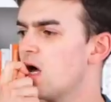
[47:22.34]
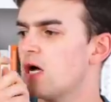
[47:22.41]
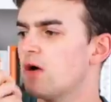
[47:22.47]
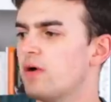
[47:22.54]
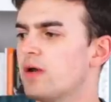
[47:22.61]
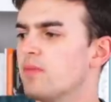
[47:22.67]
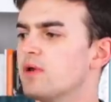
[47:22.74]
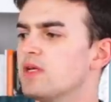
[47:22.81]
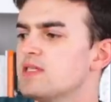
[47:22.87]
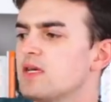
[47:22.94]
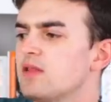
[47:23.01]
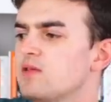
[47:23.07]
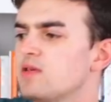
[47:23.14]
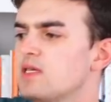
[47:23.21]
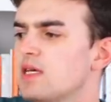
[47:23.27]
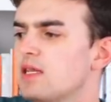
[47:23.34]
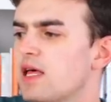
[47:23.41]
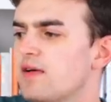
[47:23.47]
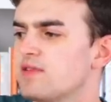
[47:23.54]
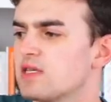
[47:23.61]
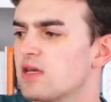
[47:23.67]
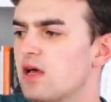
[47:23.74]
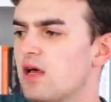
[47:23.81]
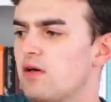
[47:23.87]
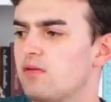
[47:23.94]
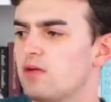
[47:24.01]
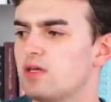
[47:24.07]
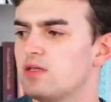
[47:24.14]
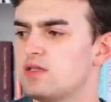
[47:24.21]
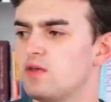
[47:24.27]
Oh, and I'm gonna say Lucien
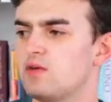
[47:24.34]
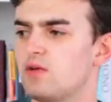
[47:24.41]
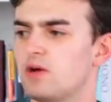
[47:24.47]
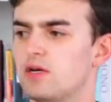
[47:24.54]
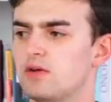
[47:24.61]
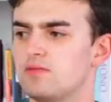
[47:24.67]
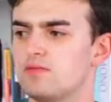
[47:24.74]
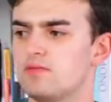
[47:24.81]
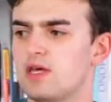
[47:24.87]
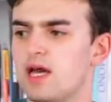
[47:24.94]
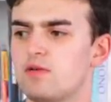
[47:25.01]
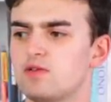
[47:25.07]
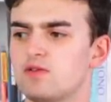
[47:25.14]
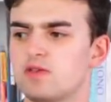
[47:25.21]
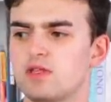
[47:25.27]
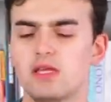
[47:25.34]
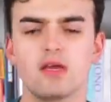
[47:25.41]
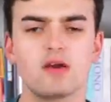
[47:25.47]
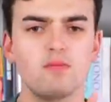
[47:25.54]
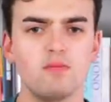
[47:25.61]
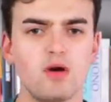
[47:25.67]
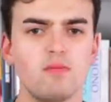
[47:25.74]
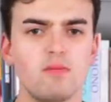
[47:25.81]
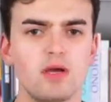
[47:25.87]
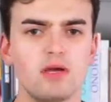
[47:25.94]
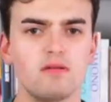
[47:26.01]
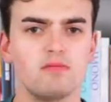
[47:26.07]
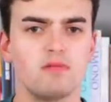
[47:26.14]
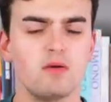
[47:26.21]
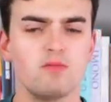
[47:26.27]
Laviscount and Dior. That was really like a
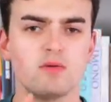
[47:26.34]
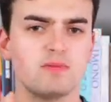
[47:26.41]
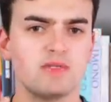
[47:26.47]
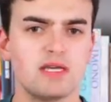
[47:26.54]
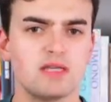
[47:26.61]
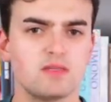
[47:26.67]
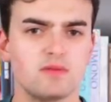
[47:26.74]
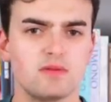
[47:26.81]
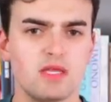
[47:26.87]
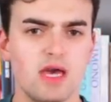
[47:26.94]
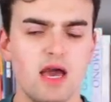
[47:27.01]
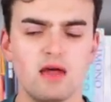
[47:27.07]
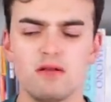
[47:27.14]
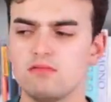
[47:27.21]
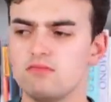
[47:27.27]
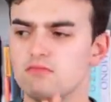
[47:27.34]
moment. I'm obsessed with that.